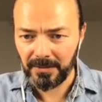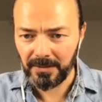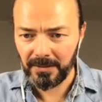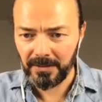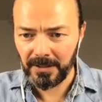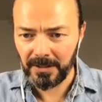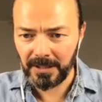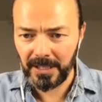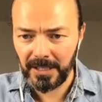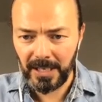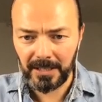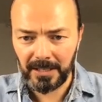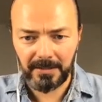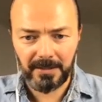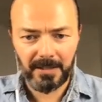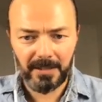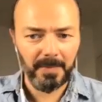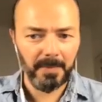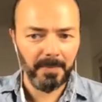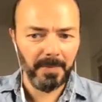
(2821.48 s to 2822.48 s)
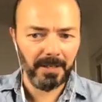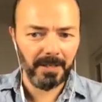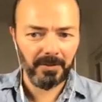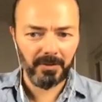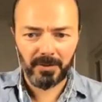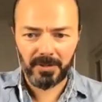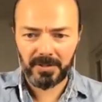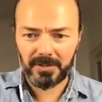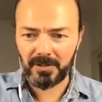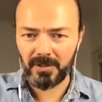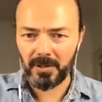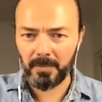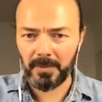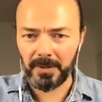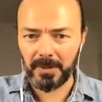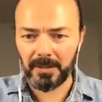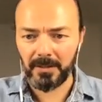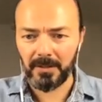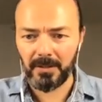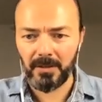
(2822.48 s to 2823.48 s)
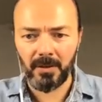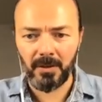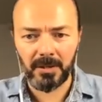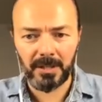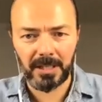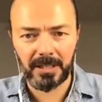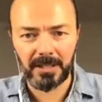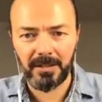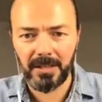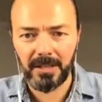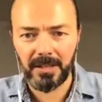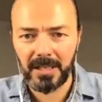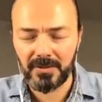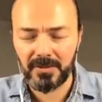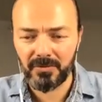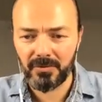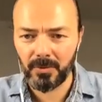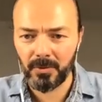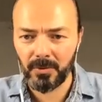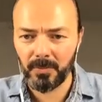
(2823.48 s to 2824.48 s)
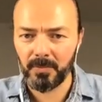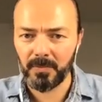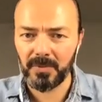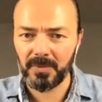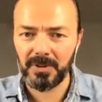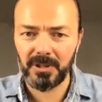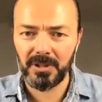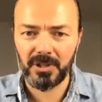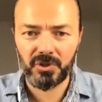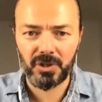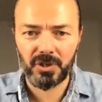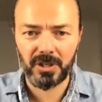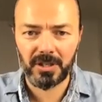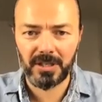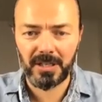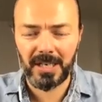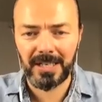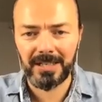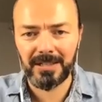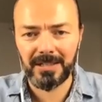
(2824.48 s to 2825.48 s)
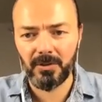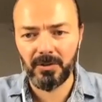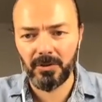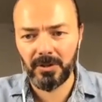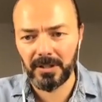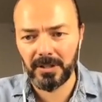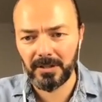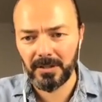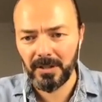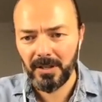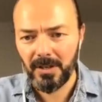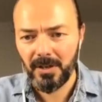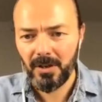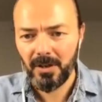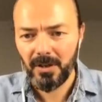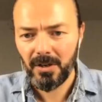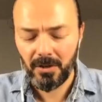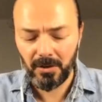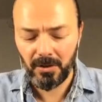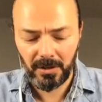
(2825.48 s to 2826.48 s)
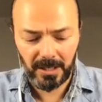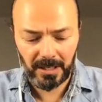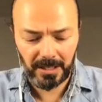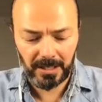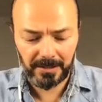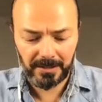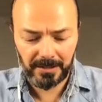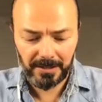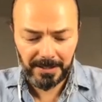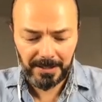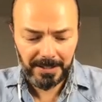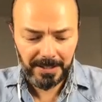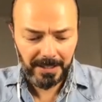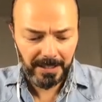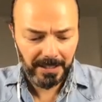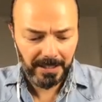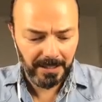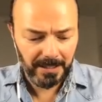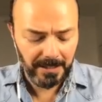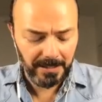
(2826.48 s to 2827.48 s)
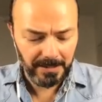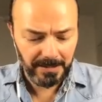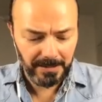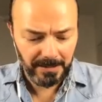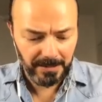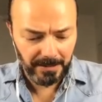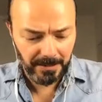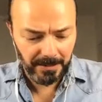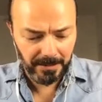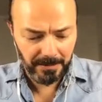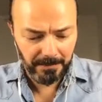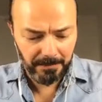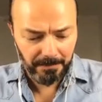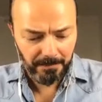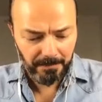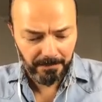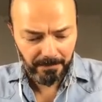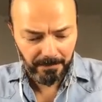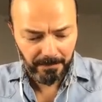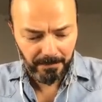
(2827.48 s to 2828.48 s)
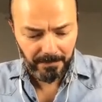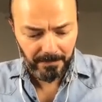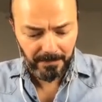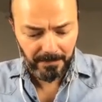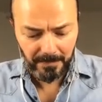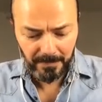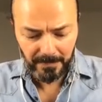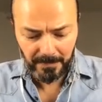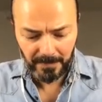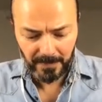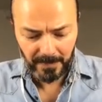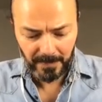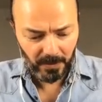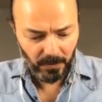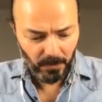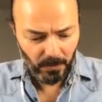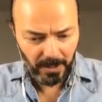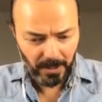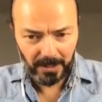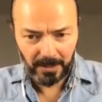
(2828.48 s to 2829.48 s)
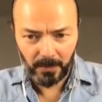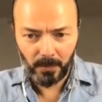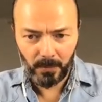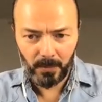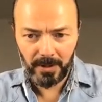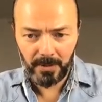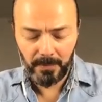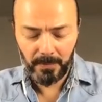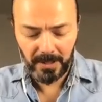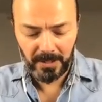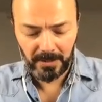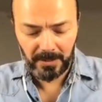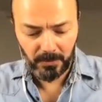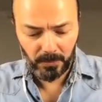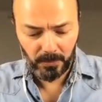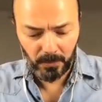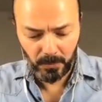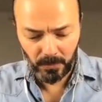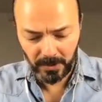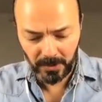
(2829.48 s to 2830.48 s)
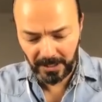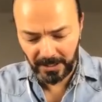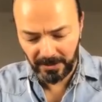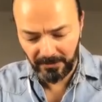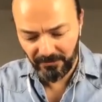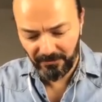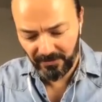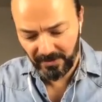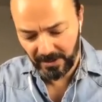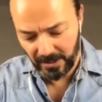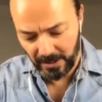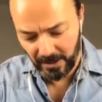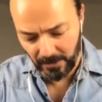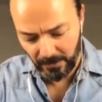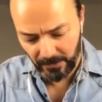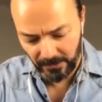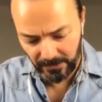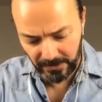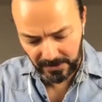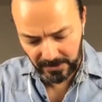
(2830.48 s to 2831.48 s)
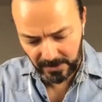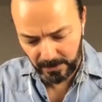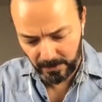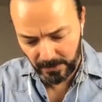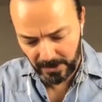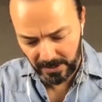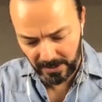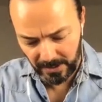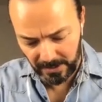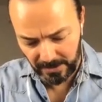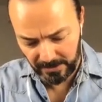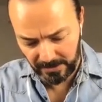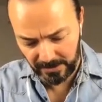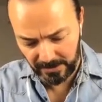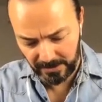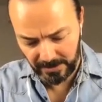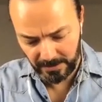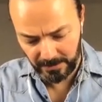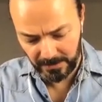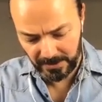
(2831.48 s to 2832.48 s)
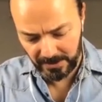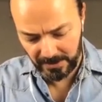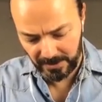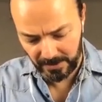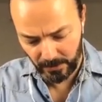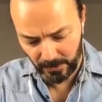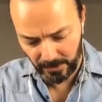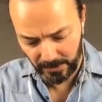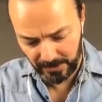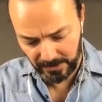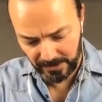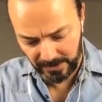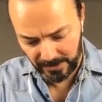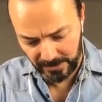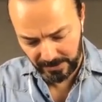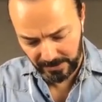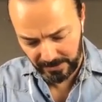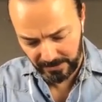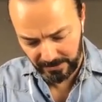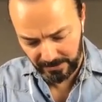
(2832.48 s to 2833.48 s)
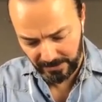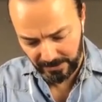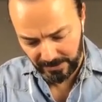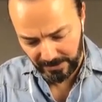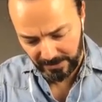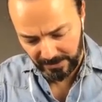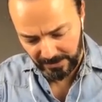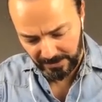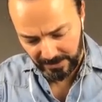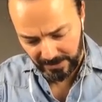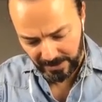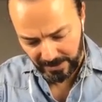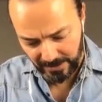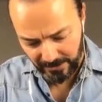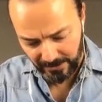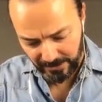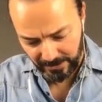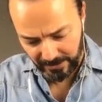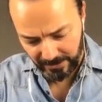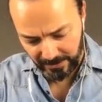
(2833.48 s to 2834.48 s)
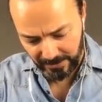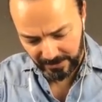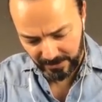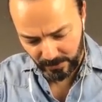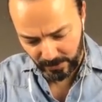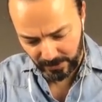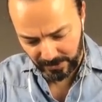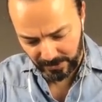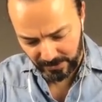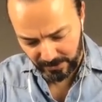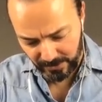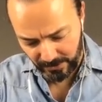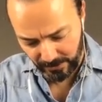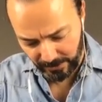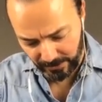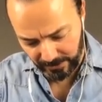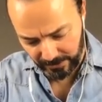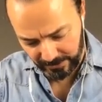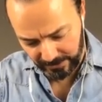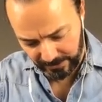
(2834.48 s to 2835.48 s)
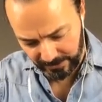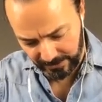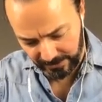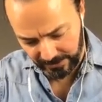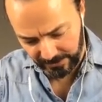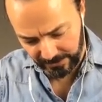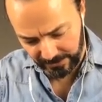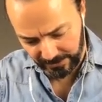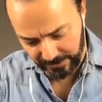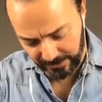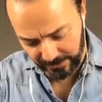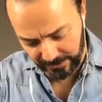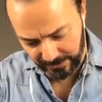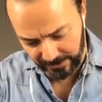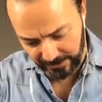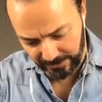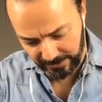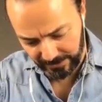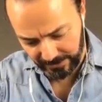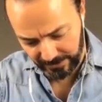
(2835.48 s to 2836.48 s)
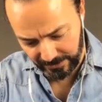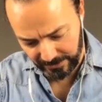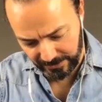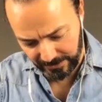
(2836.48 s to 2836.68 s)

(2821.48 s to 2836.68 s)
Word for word: uh, again, coming back to this topic, online classroom teaching and learning online is uh, the way with the pen you can fill out this parts. Let me see what this is. I think this one is called uh,